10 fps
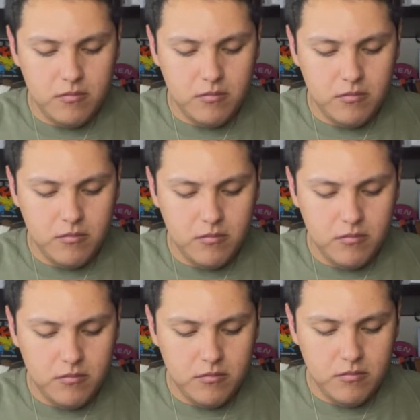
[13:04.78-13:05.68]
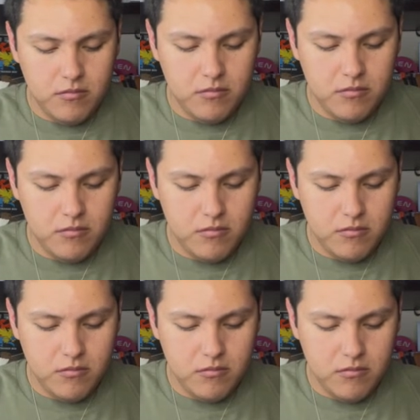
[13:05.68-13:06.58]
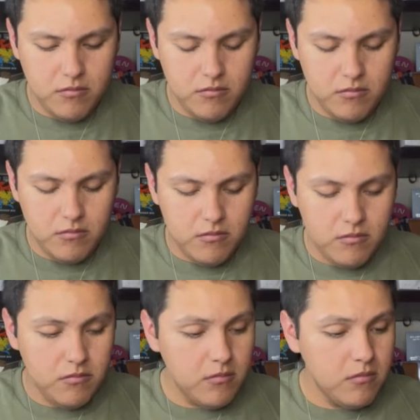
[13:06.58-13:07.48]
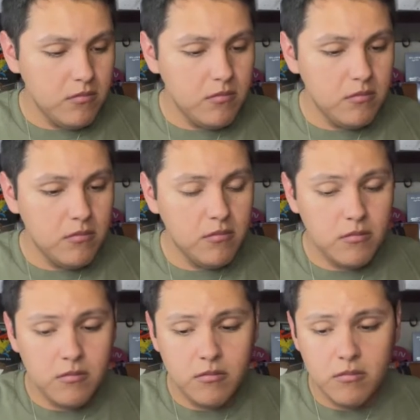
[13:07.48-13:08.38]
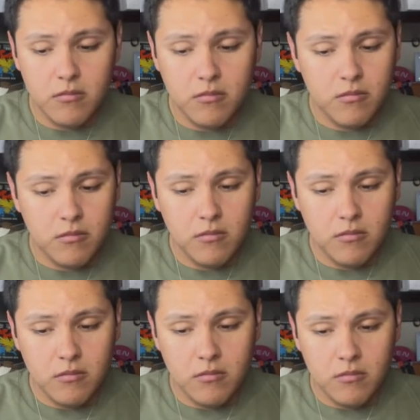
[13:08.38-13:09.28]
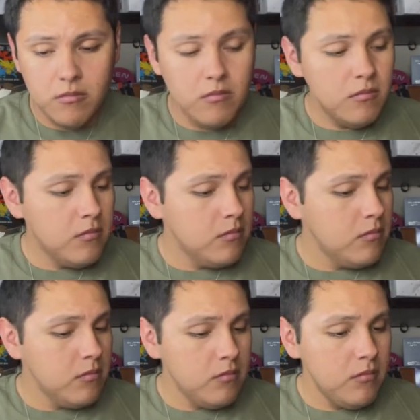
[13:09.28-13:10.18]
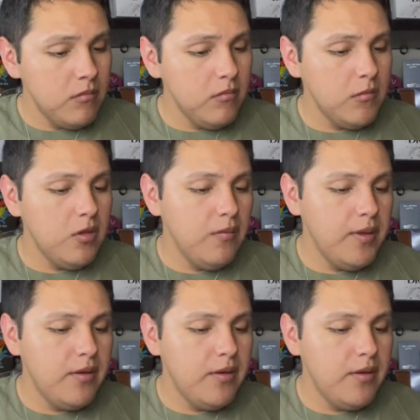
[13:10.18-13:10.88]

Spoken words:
Nobody speaks.